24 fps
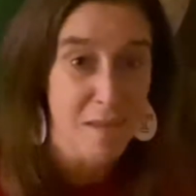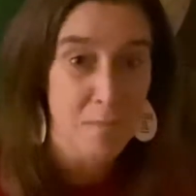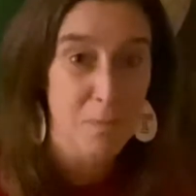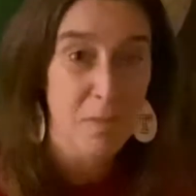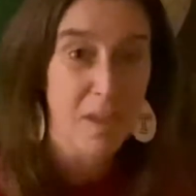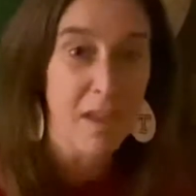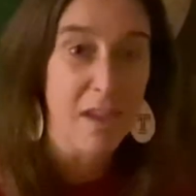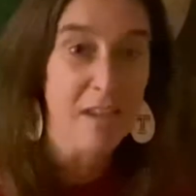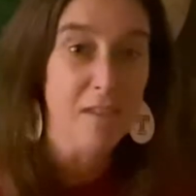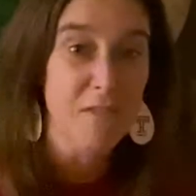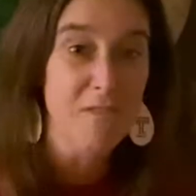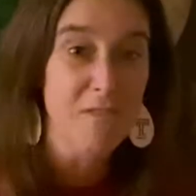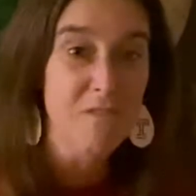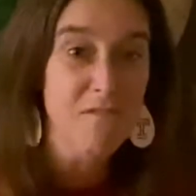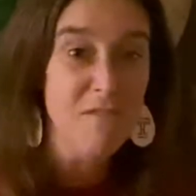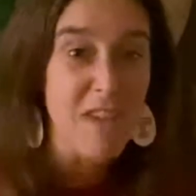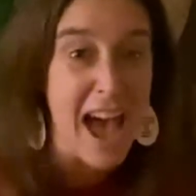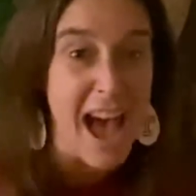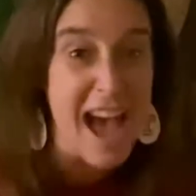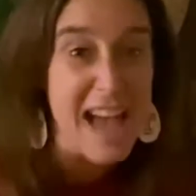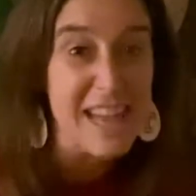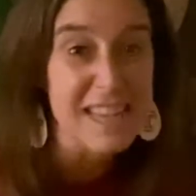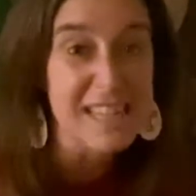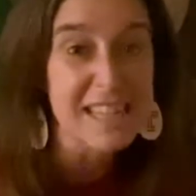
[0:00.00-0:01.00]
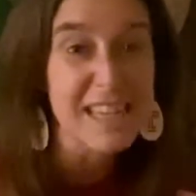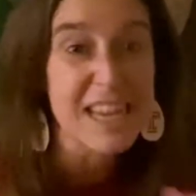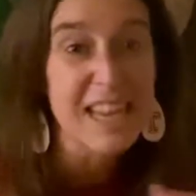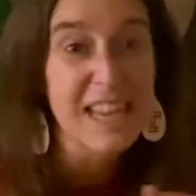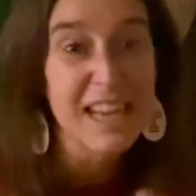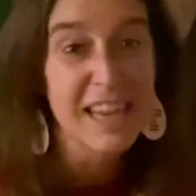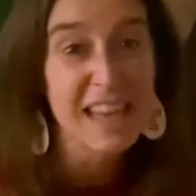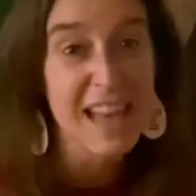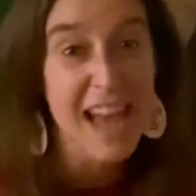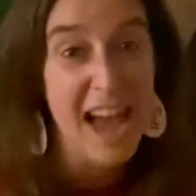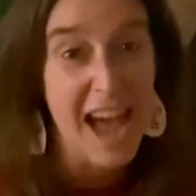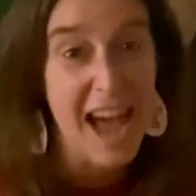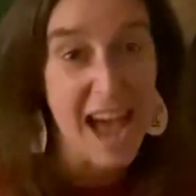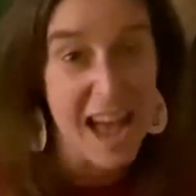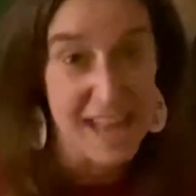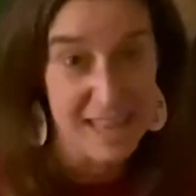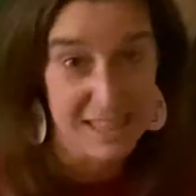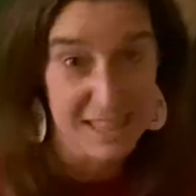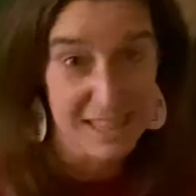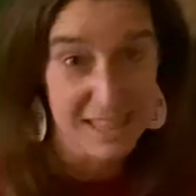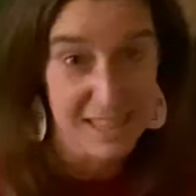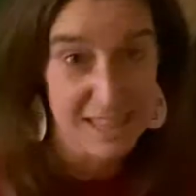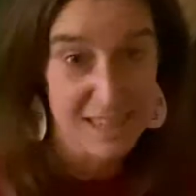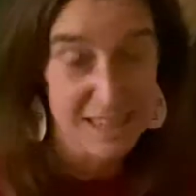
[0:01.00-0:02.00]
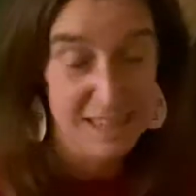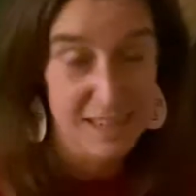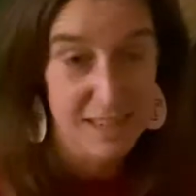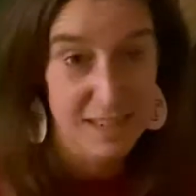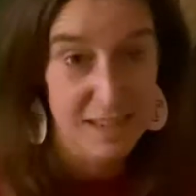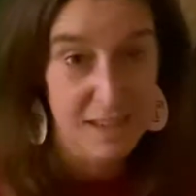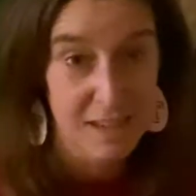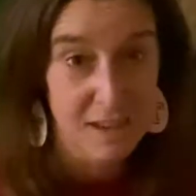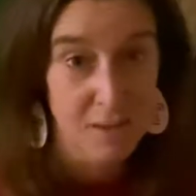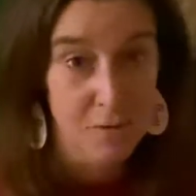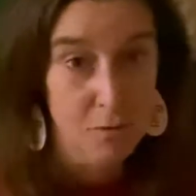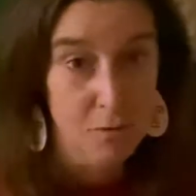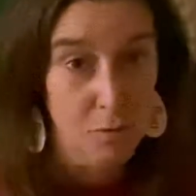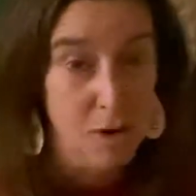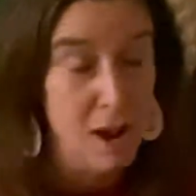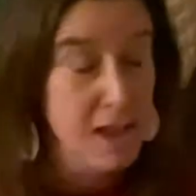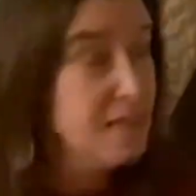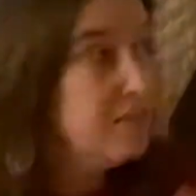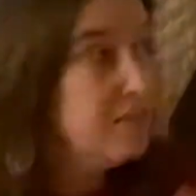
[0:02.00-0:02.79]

like fat cat, right?